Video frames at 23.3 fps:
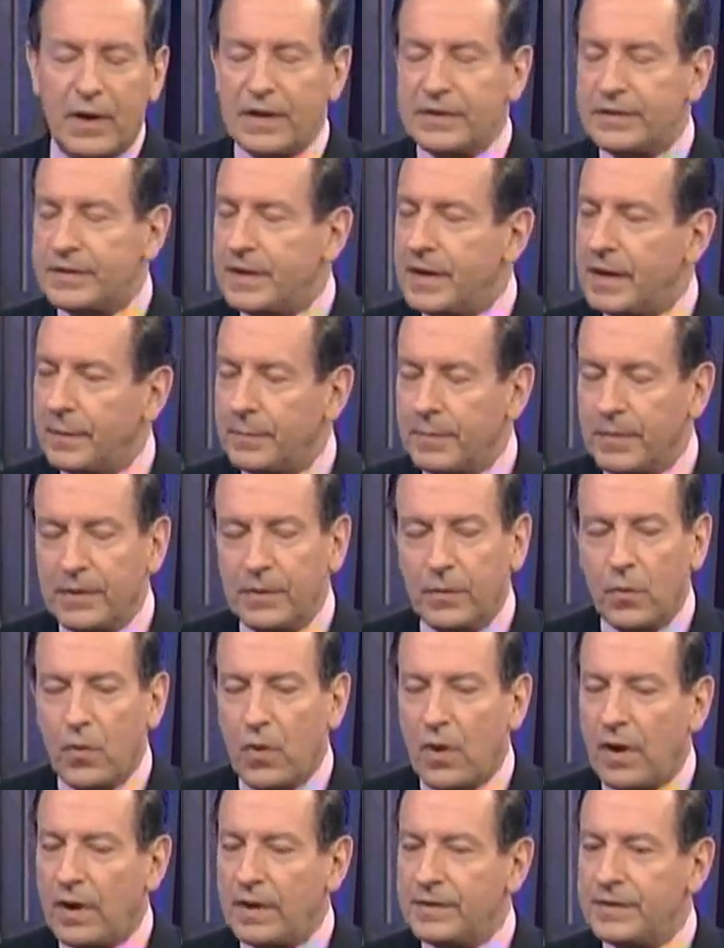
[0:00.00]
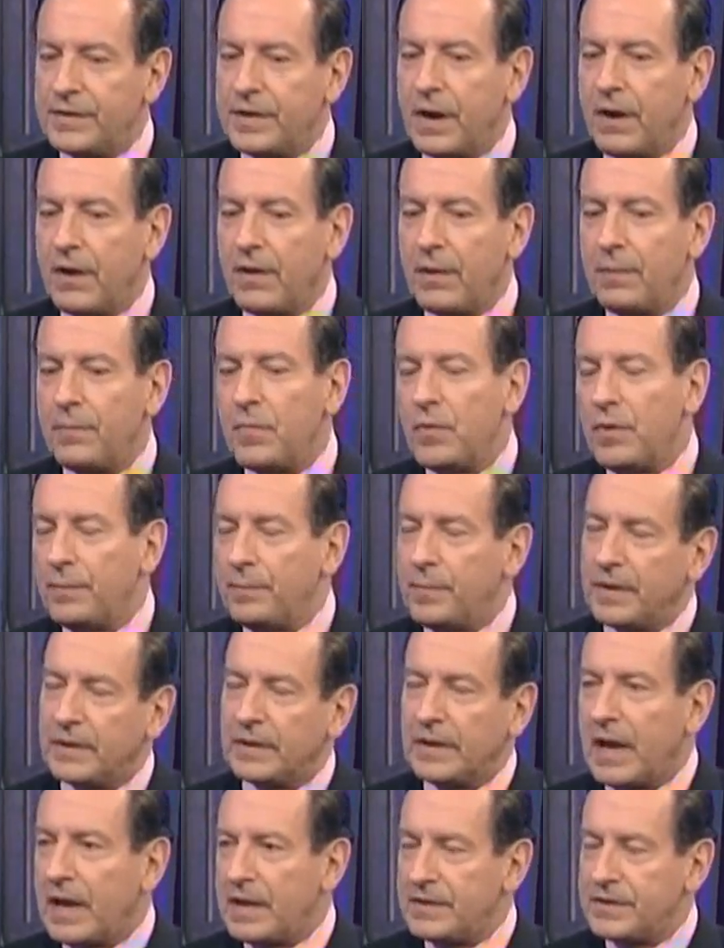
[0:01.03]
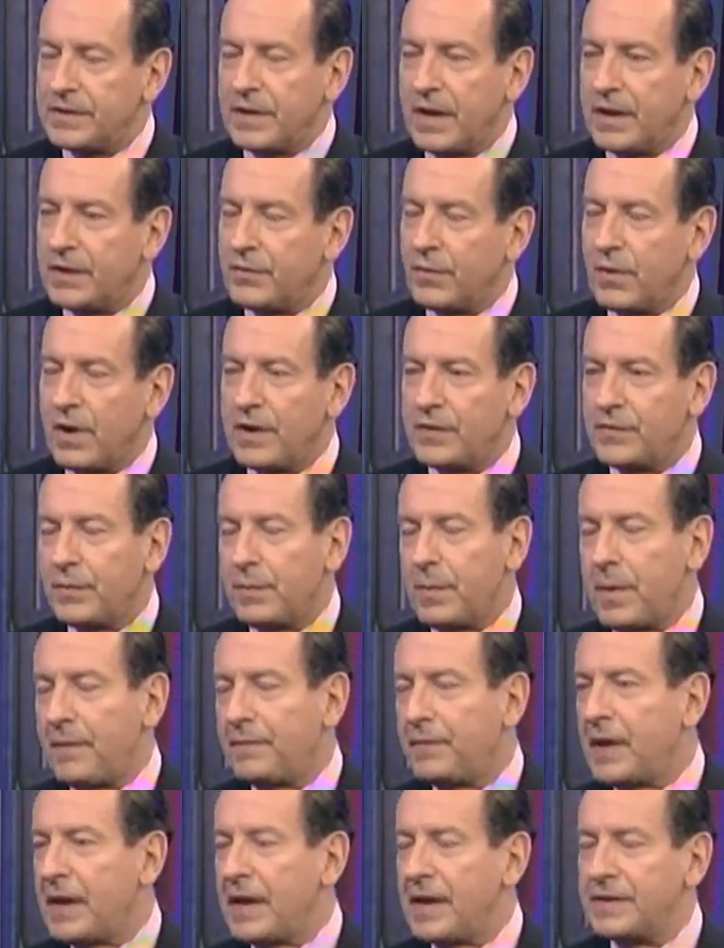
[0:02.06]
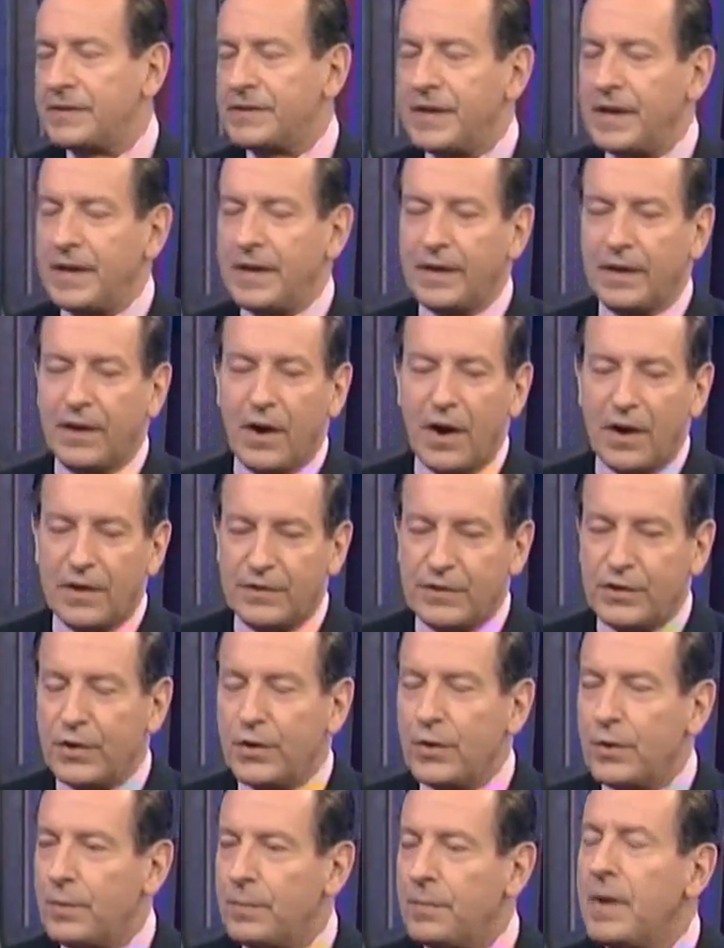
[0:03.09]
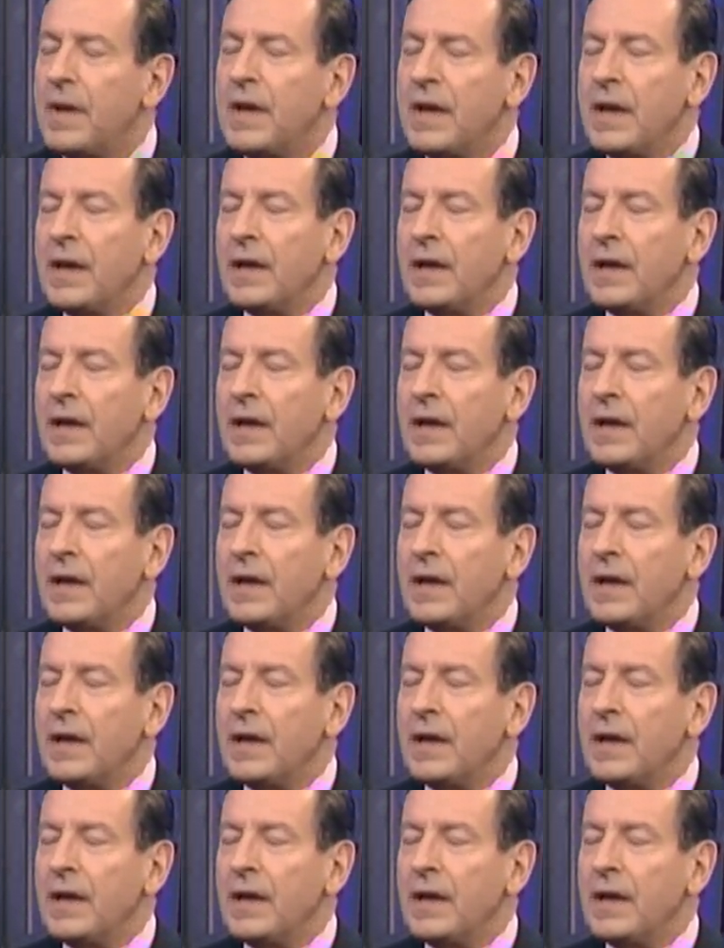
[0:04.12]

the greatest enigma in the war on terror, moved bin Laden's entourage from Afghanistan to Khartoum,